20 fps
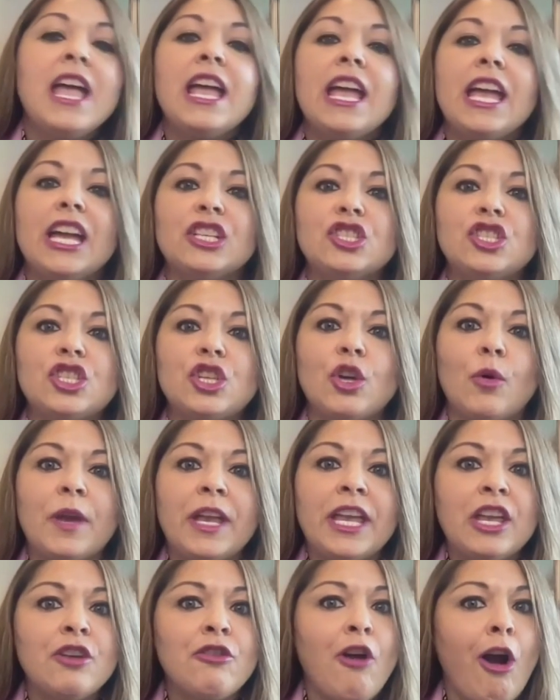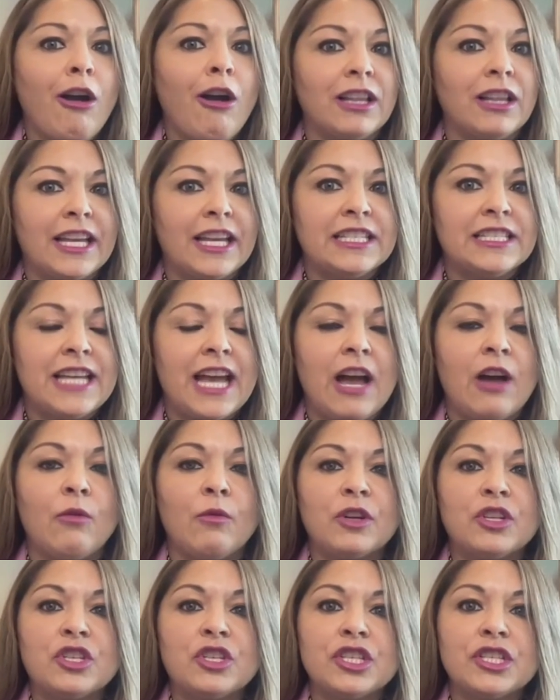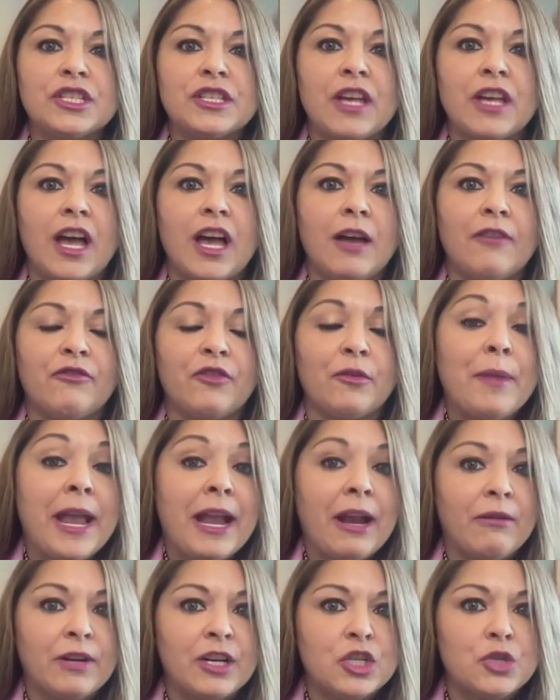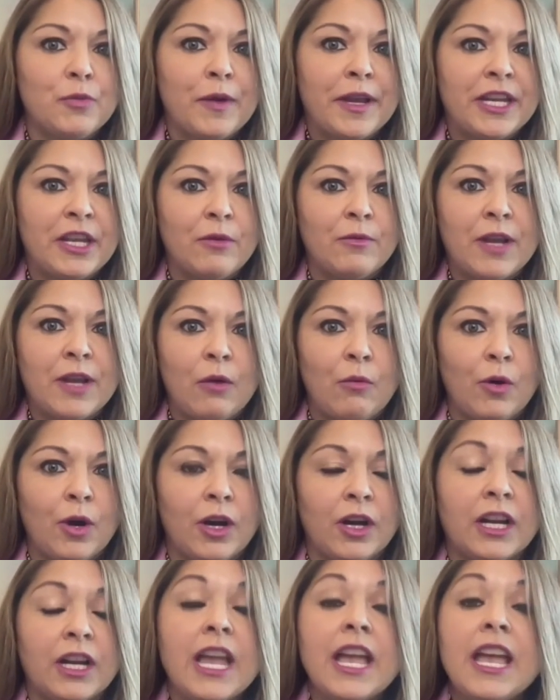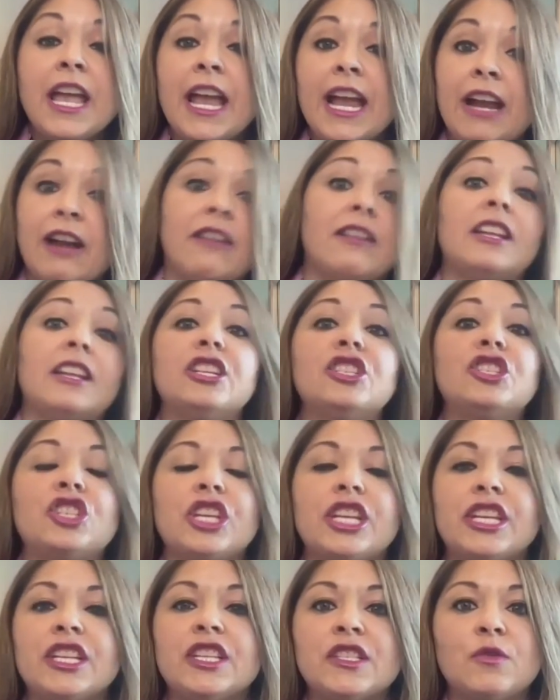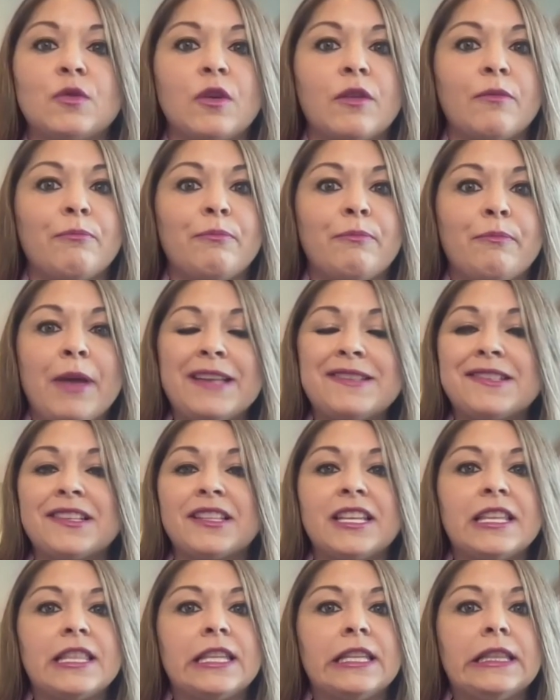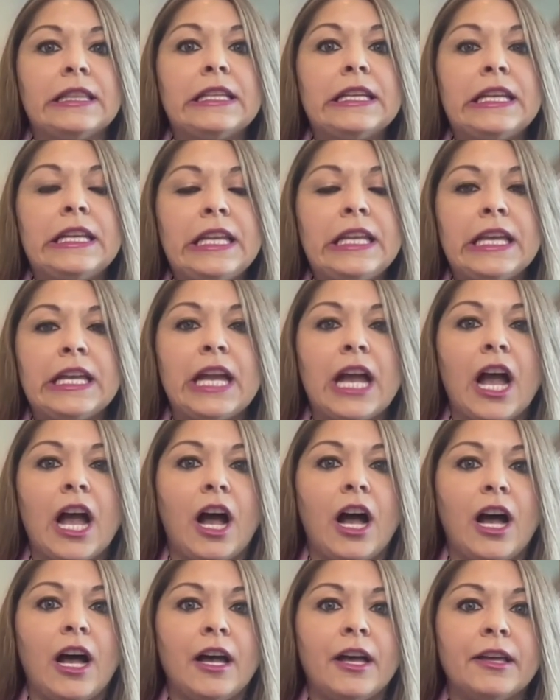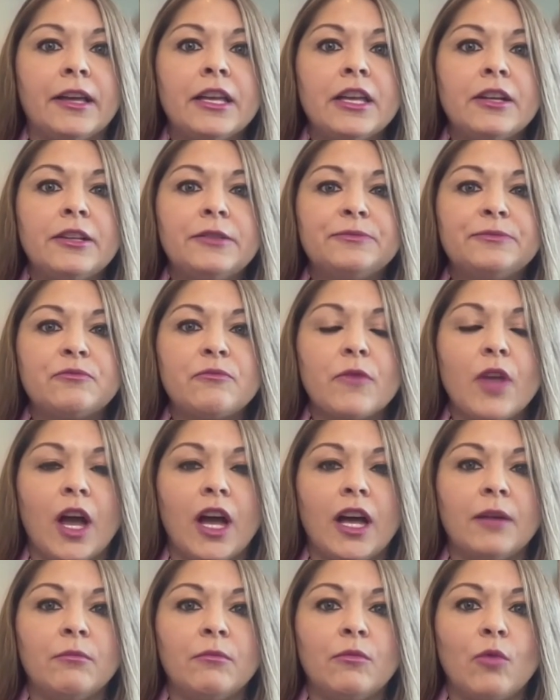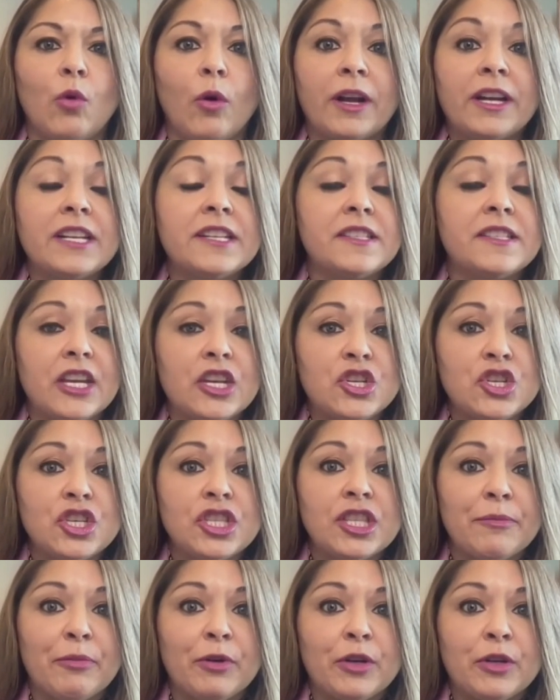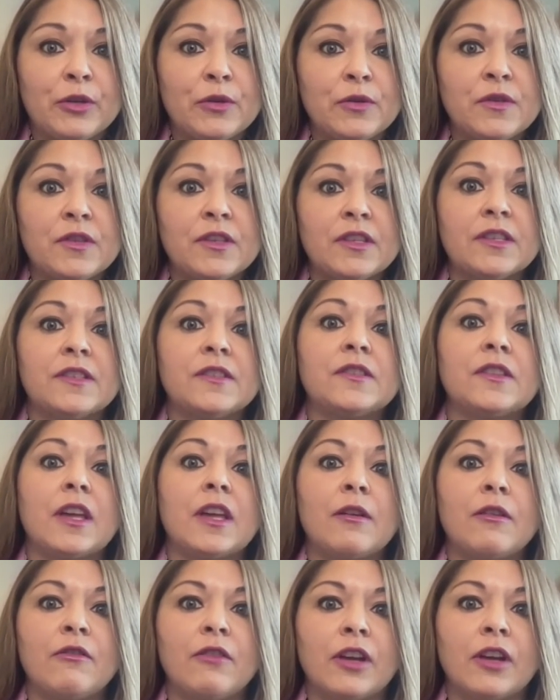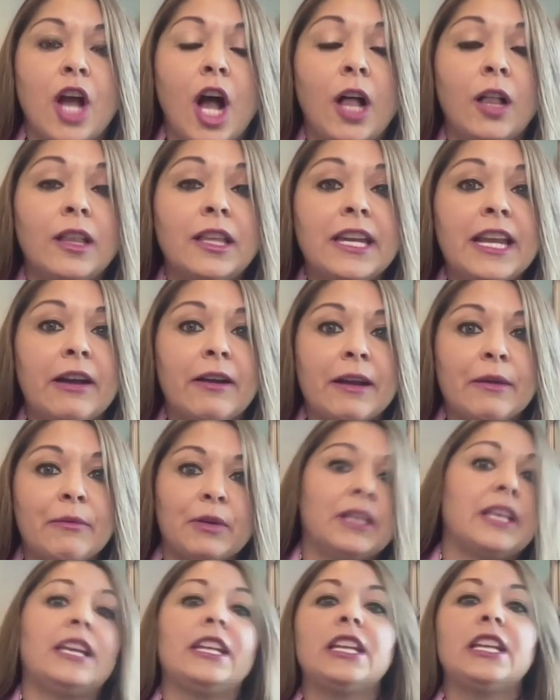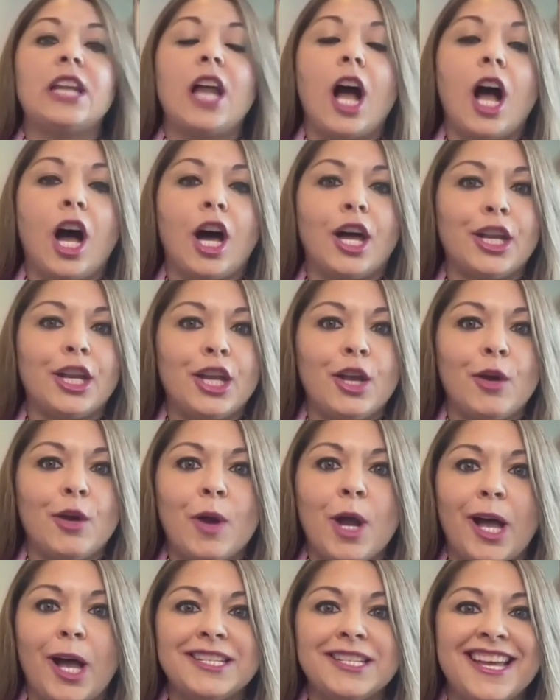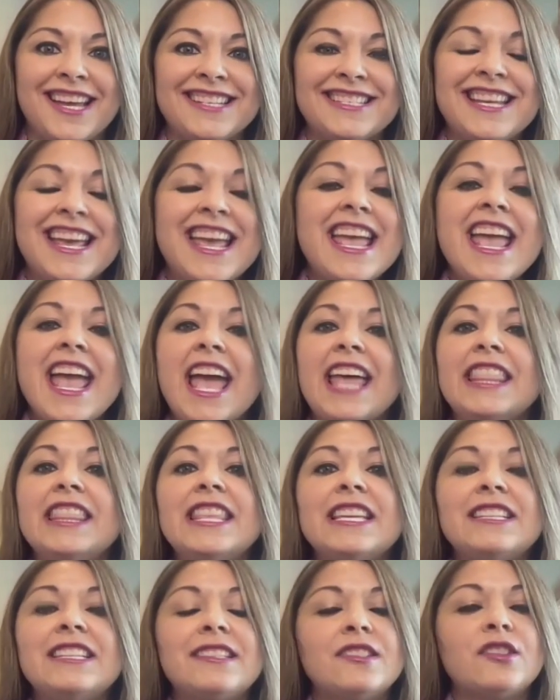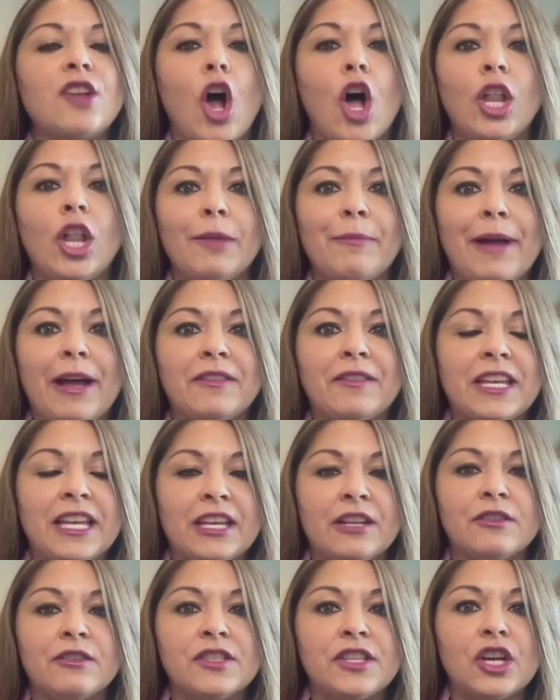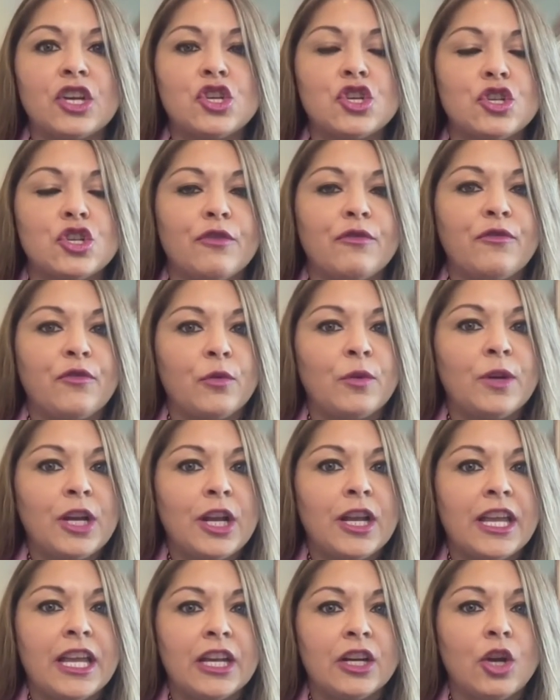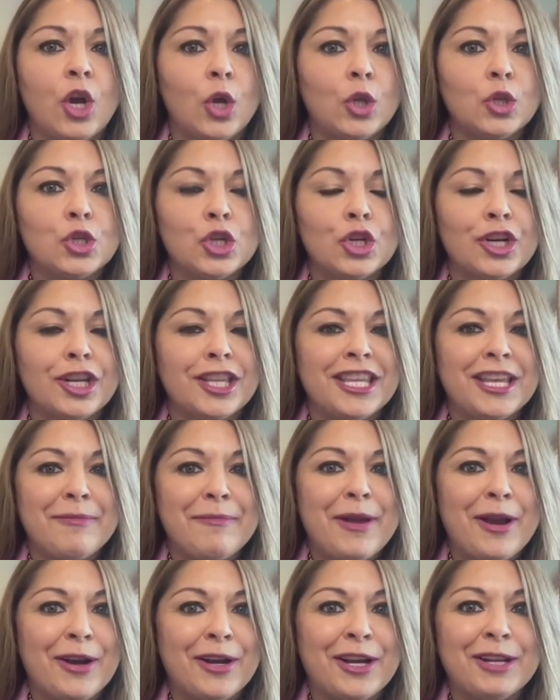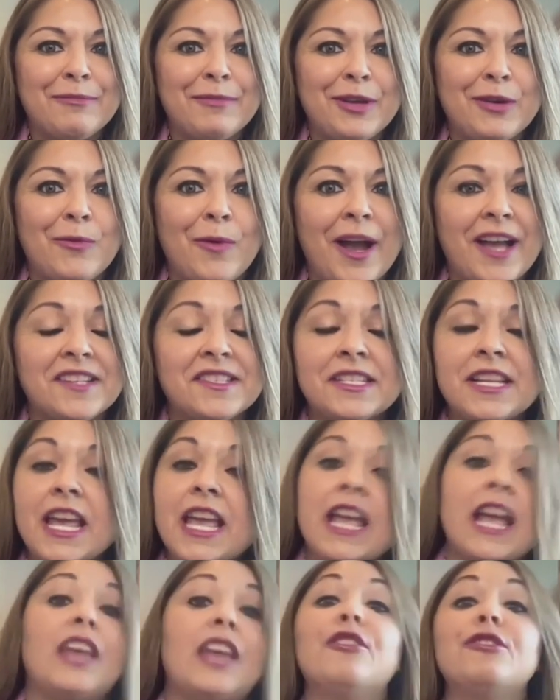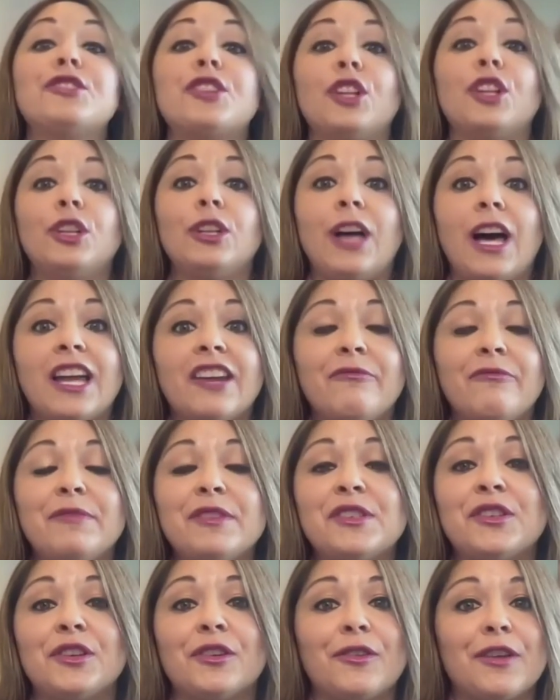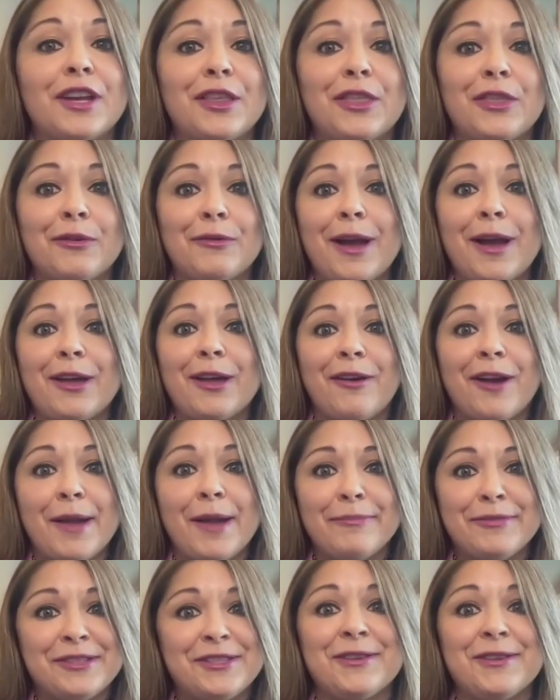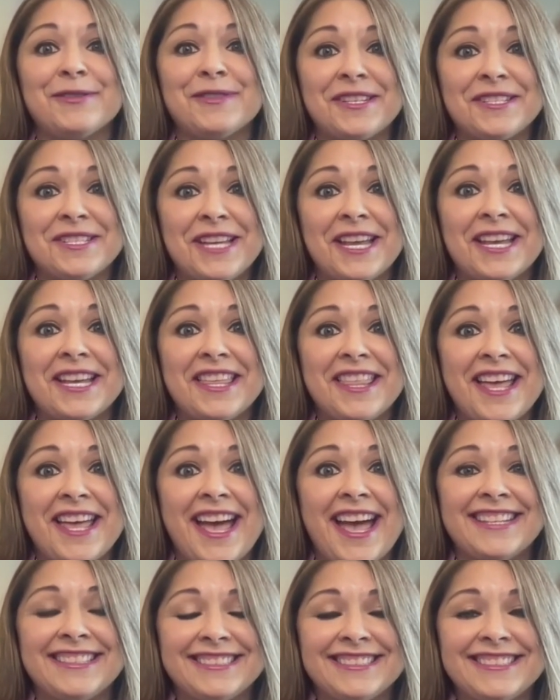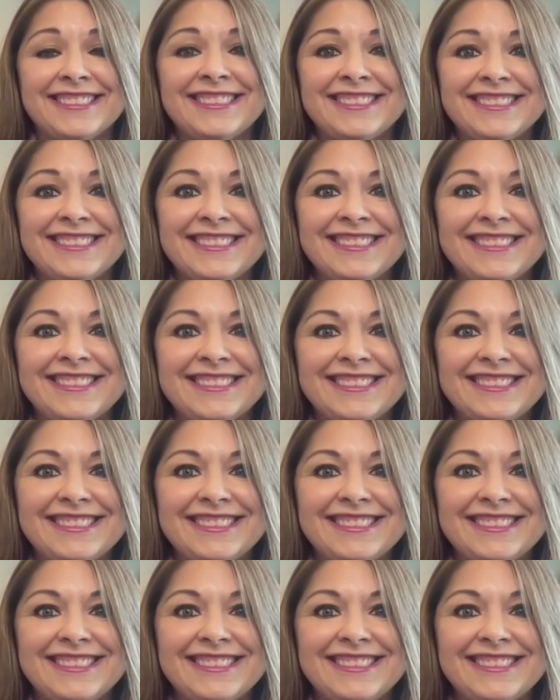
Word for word: And so Eat Your Heartland Out, which is uh, from Heritage Radio Network. Heritage is basically the leading uh, um, organization that produces culinary related audio content. Mm-hmm. And this is all about the intersection of food and, and, culture in the American Midwest. And there's a lot of Missouri throughout our episodes, I'll tell you that. Yes, we are